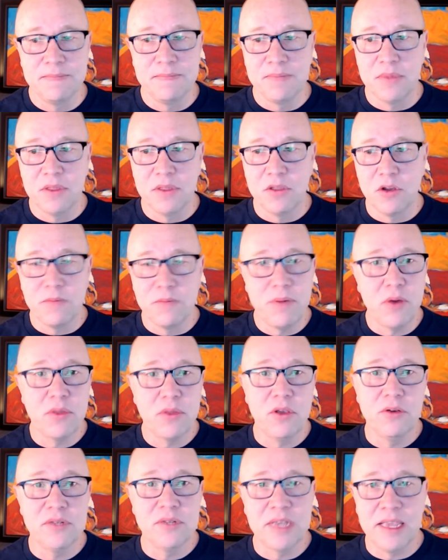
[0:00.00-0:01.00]
they're
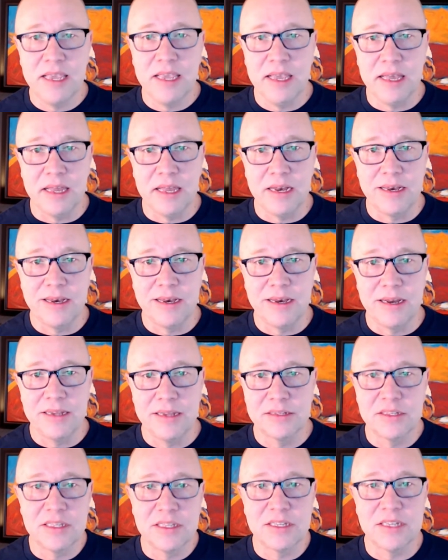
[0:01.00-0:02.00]
both using Git.
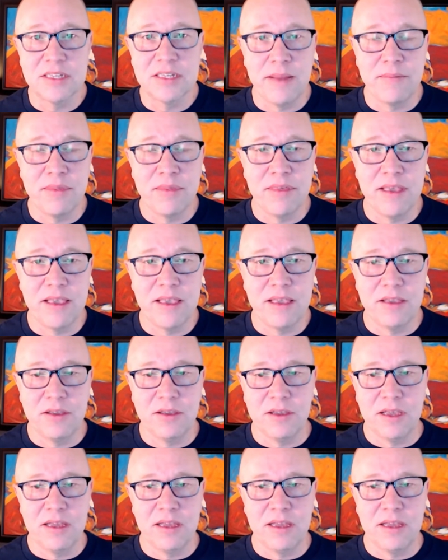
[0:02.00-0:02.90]
It's the same thing.